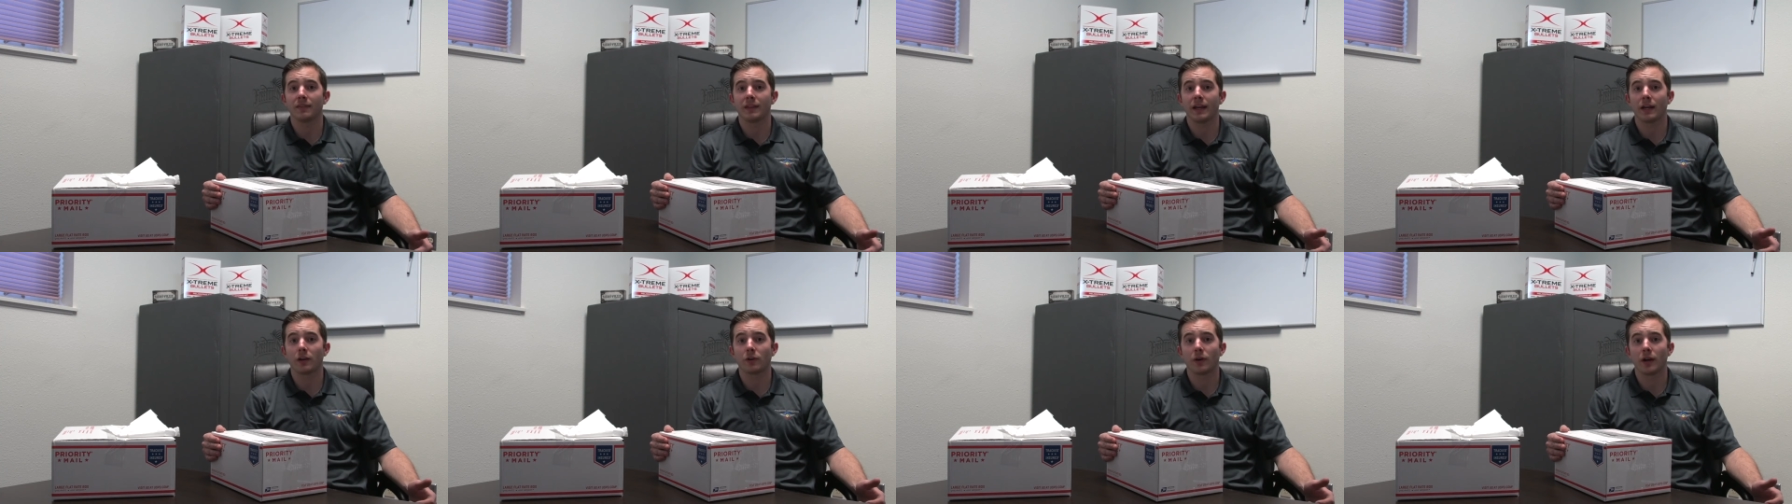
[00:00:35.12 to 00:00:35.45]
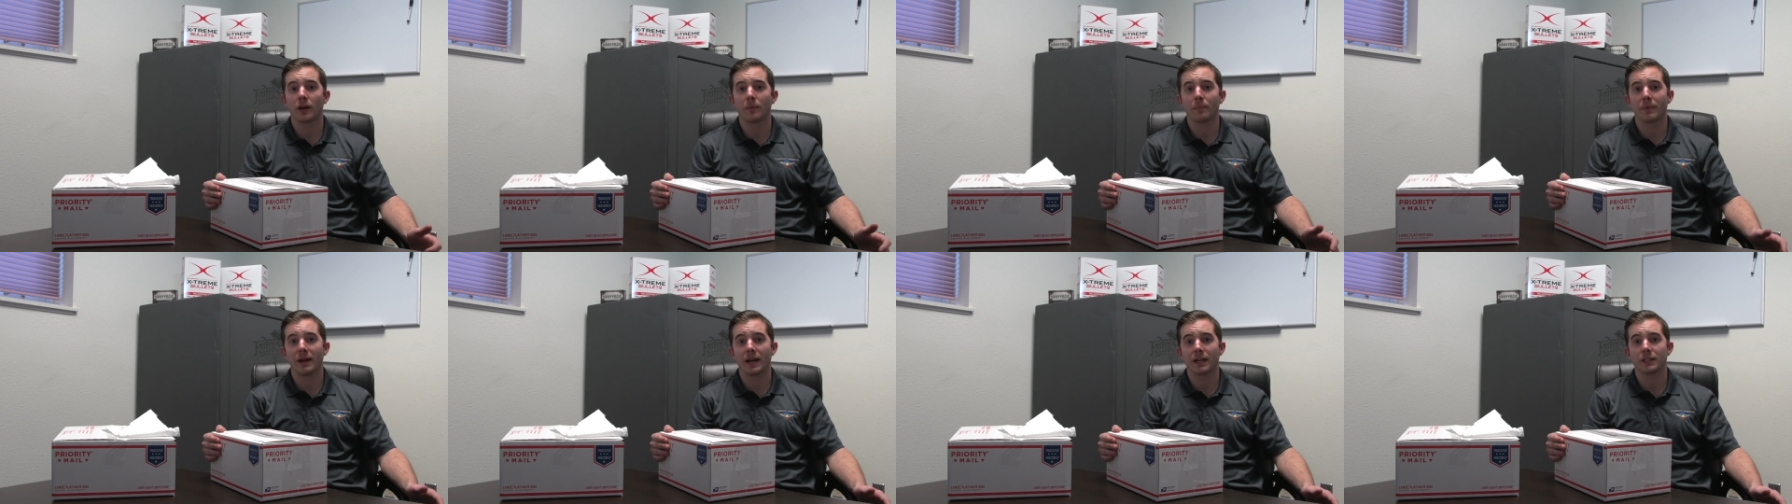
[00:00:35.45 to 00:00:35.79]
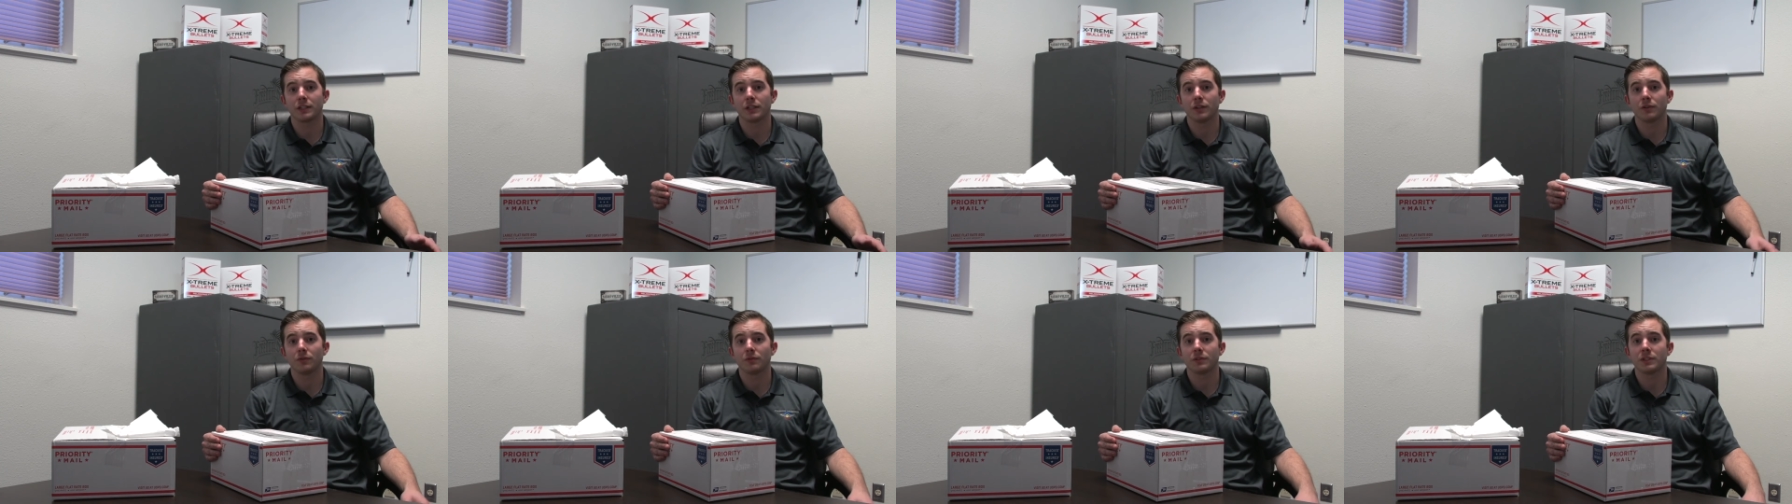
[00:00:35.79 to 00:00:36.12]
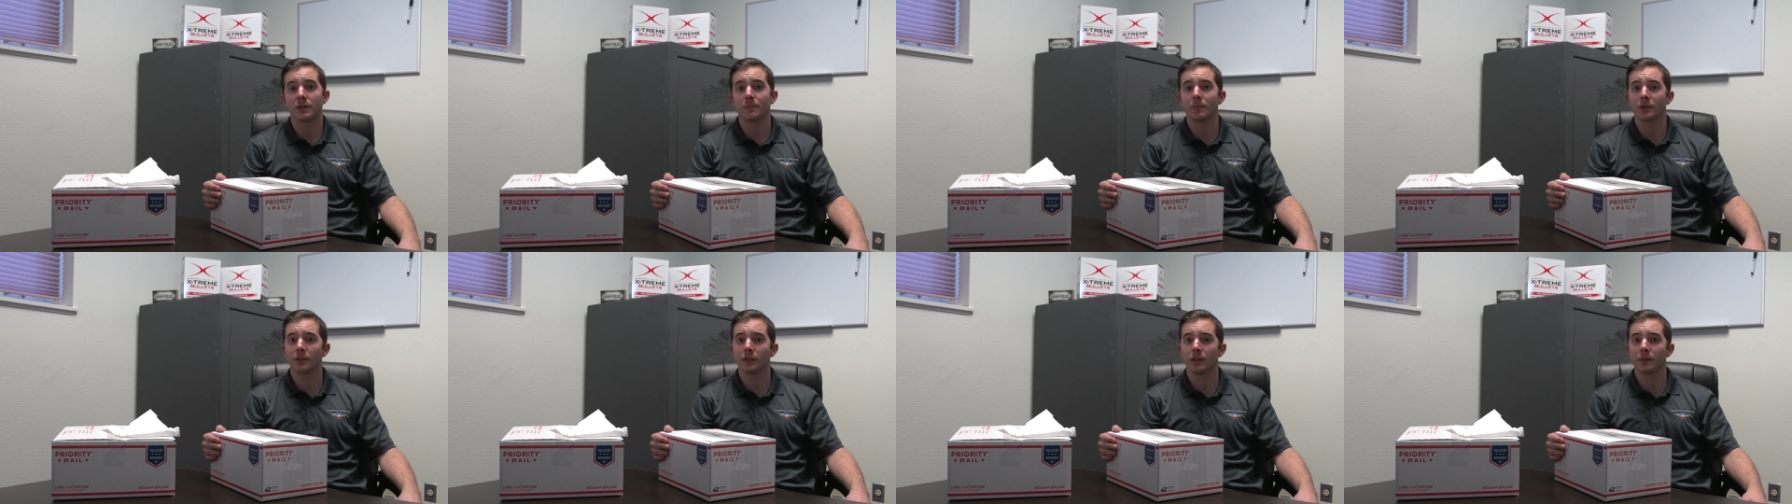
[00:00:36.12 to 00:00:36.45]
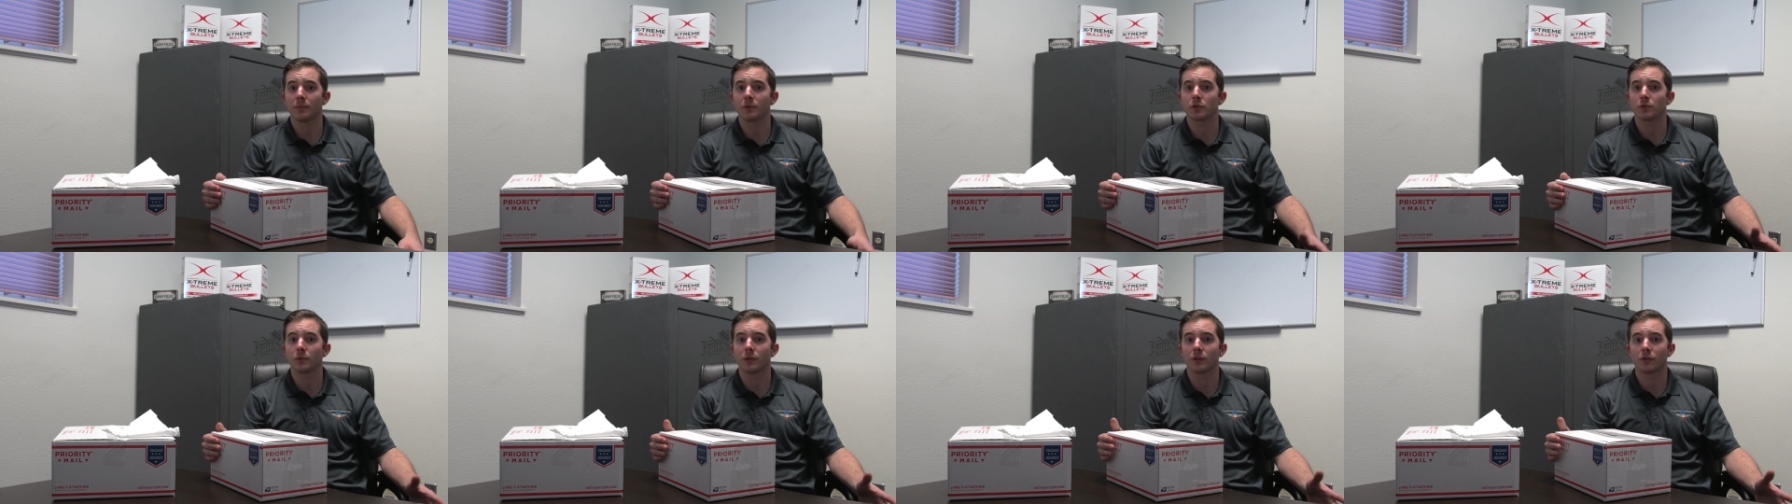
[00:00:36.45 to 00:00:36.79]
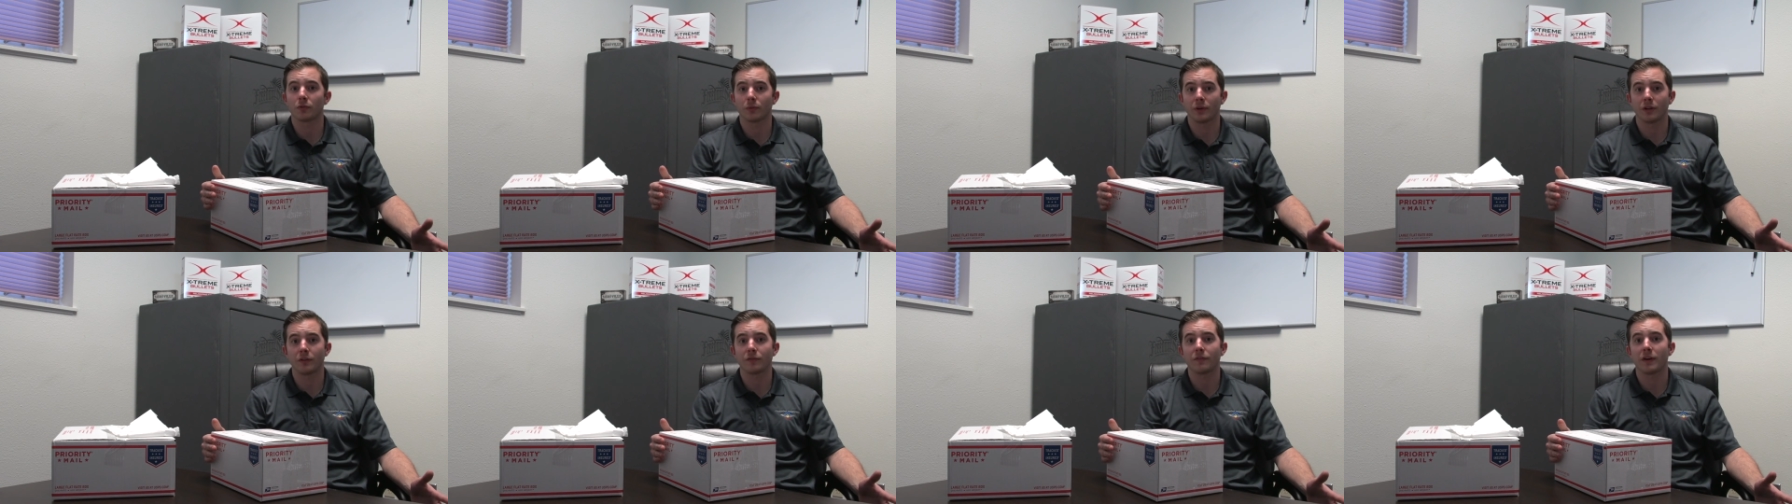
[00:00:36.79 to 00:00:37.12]
and get that credit back to you, typically between
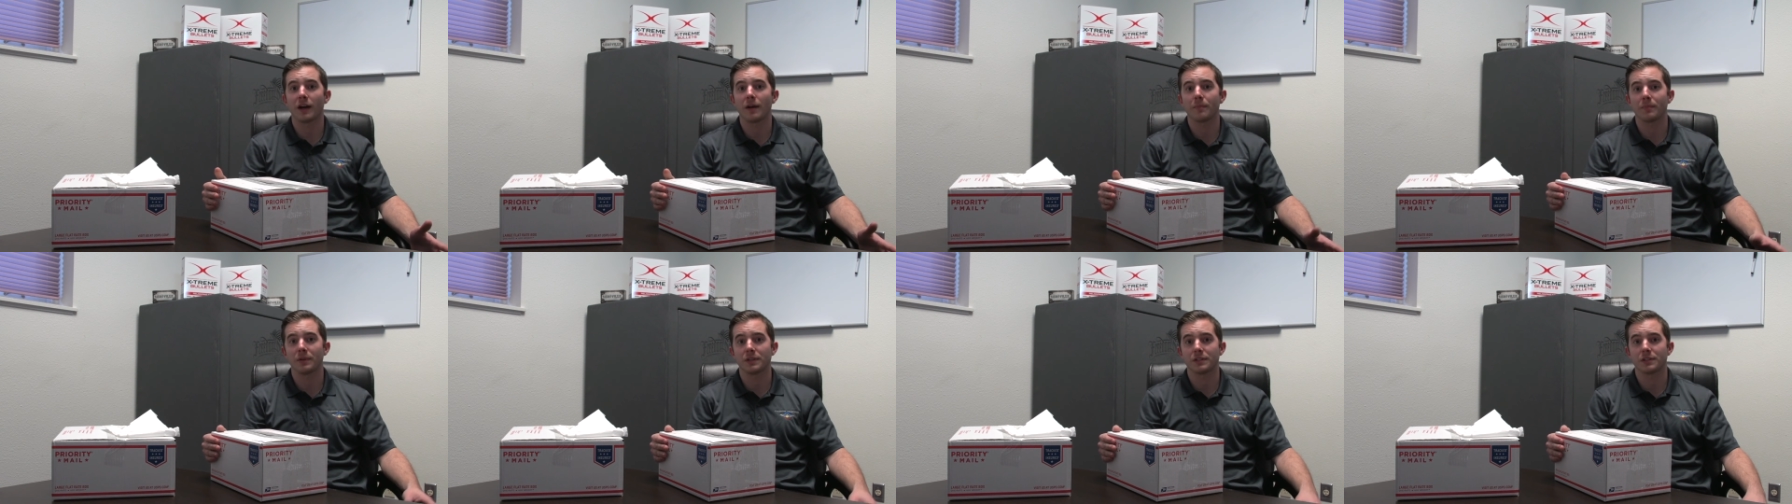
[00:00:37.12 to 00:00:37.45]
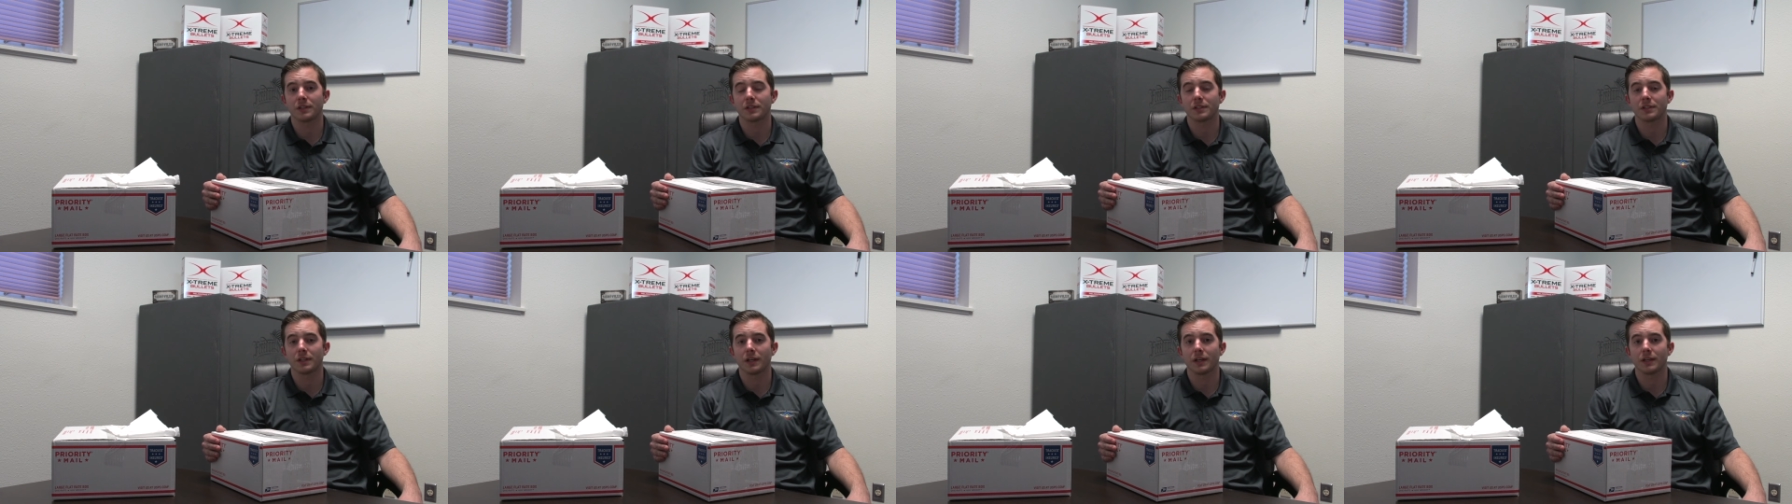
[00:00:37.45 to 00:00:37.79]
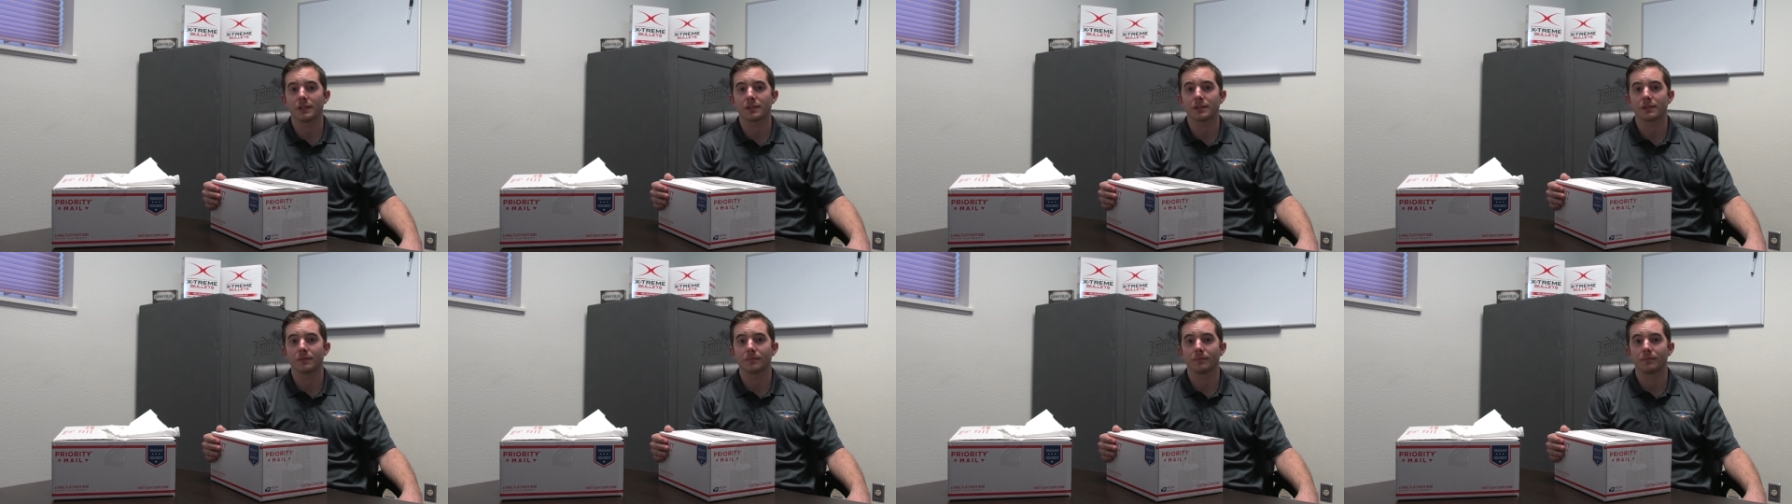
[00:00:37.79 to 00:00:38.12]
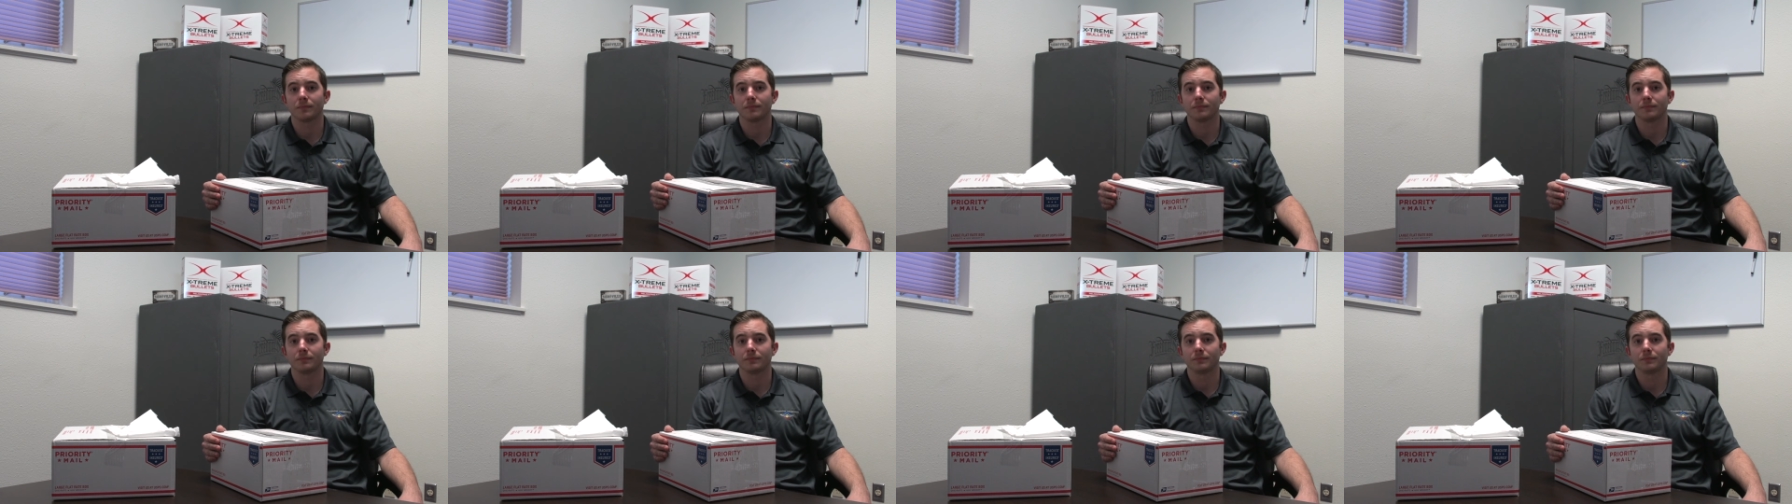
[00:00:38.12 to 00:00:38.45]
three to five business days.